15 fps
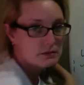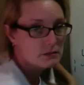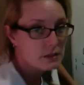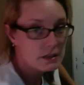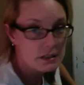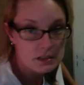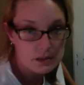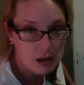
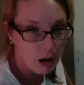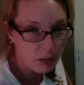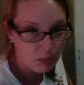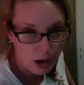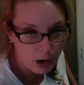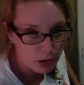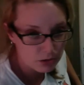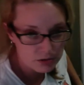is not
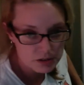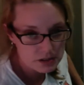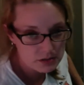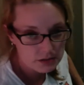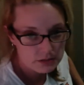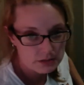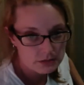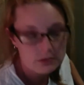moles,
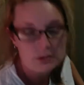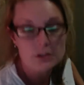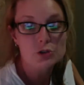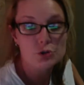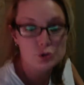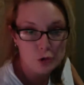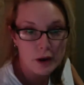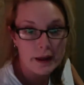it's
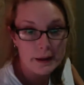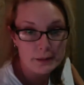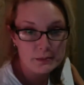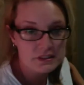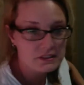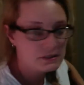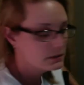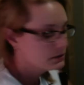
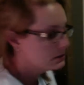grams.